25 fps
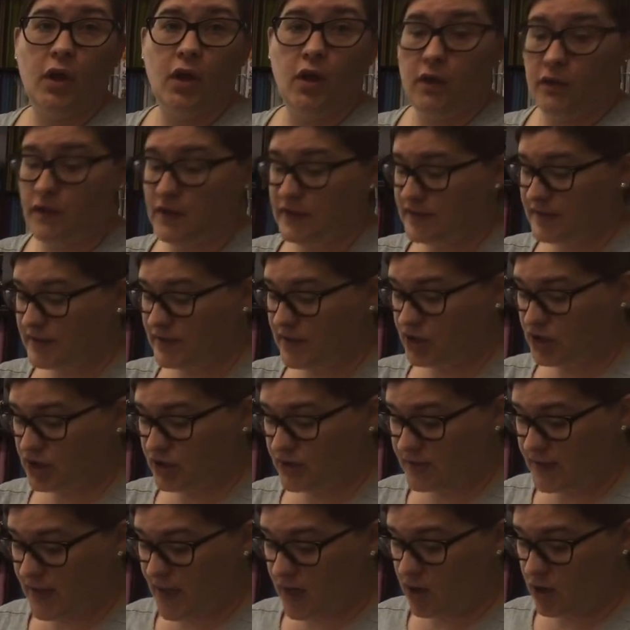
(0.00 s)
the stitches
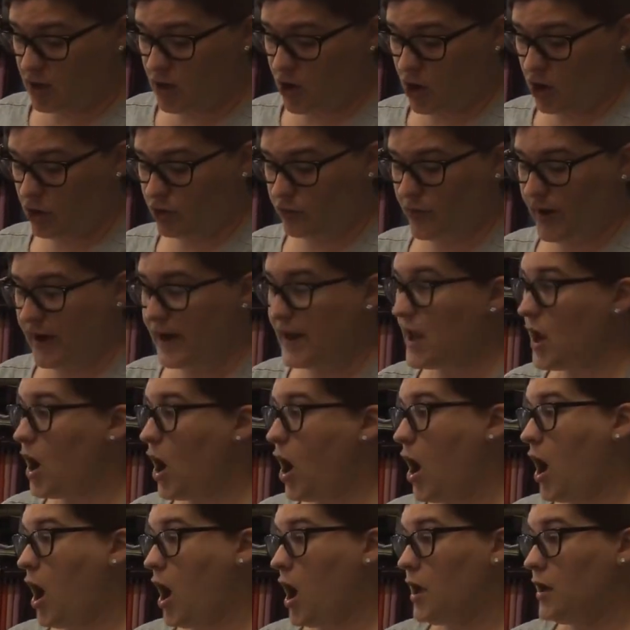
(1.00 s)
that are already
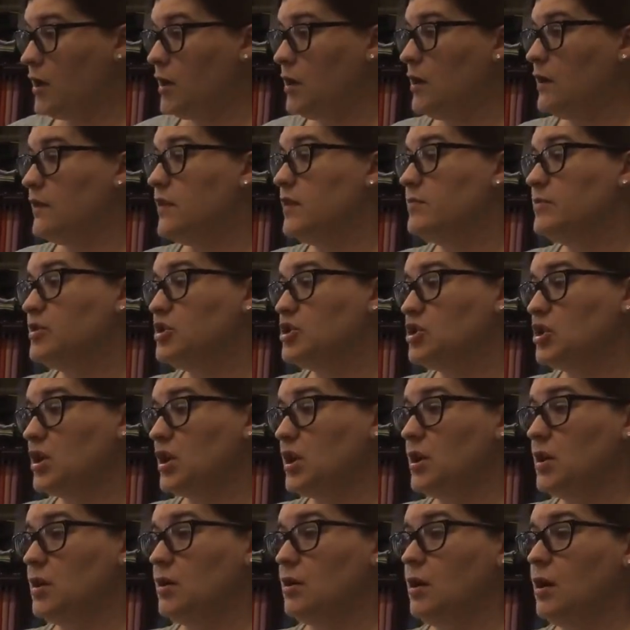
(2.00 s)
on the
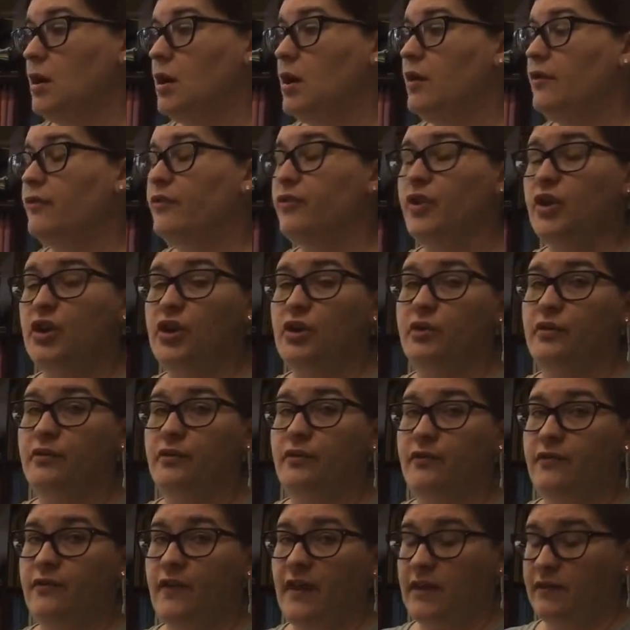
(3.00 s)
machine for your
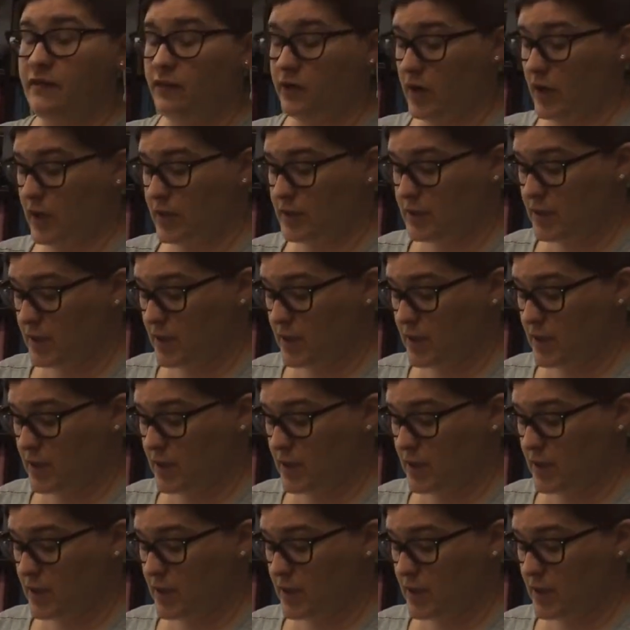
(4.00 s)
favorite.